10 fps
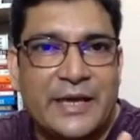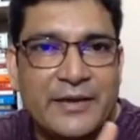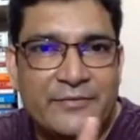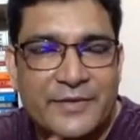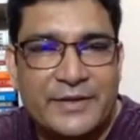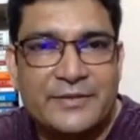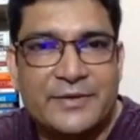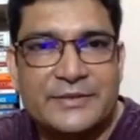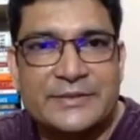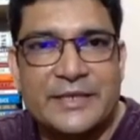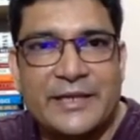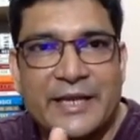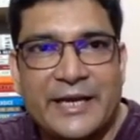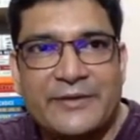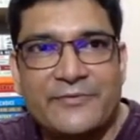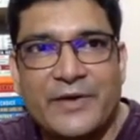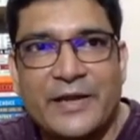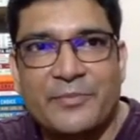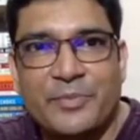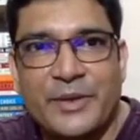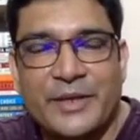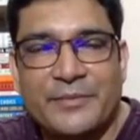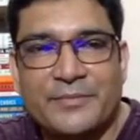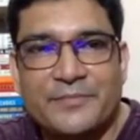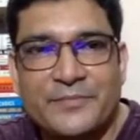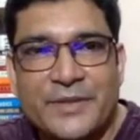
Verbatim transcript: every Thursday, 9:05 p.m.